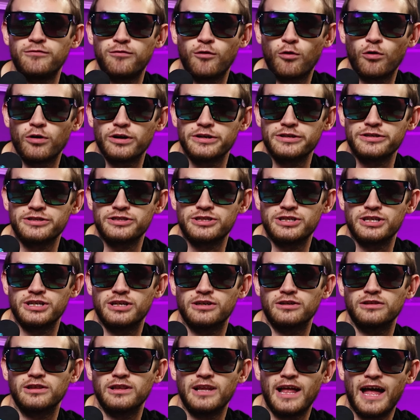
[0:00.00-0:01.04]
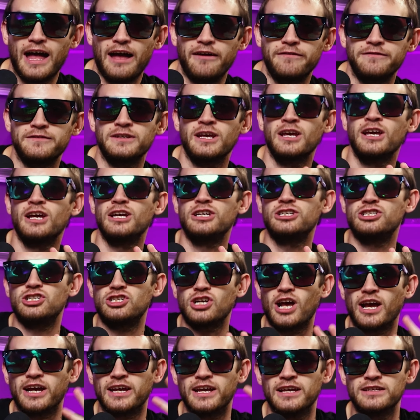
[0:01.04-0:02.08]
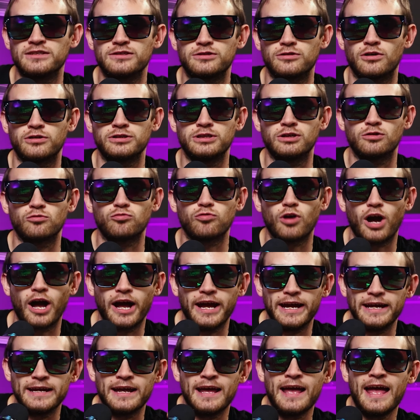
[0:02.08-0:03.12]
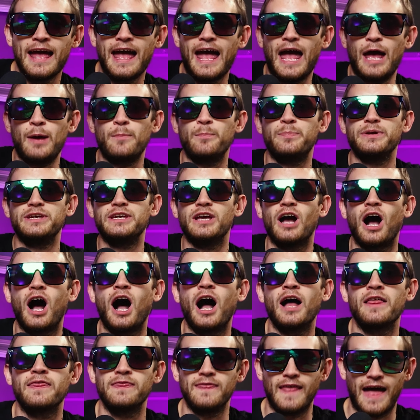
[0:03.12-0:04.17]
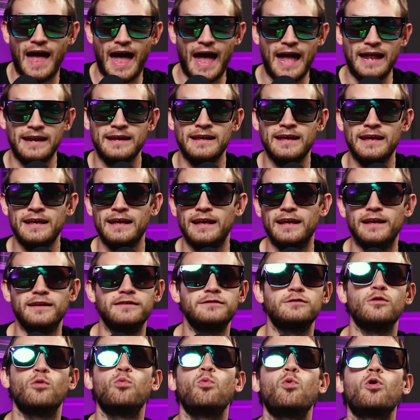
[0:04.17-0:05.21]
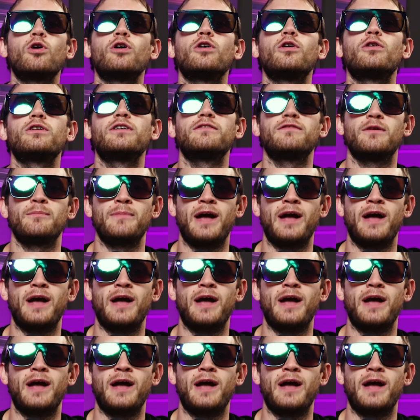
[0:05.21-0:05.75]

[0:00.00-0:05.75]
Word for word: Forest to your left, check ins on your right, and beyond that is a world of